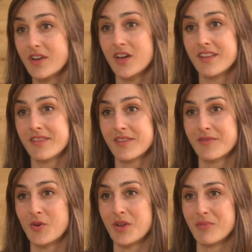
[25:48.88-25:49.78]
got the
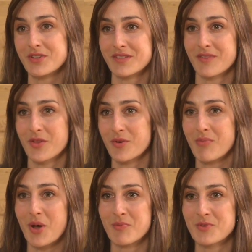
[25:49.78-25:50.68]
phone numbers of other
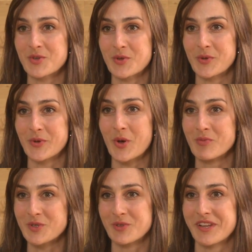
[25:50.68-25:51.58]
moms who
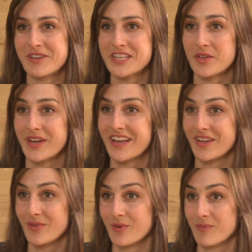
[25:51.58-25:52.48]
homeschool their children, and
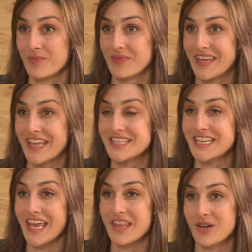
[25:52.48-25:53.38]
you get
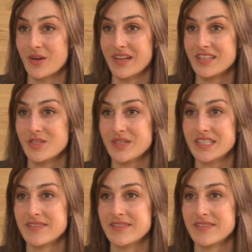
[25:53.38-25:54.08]
together and do activities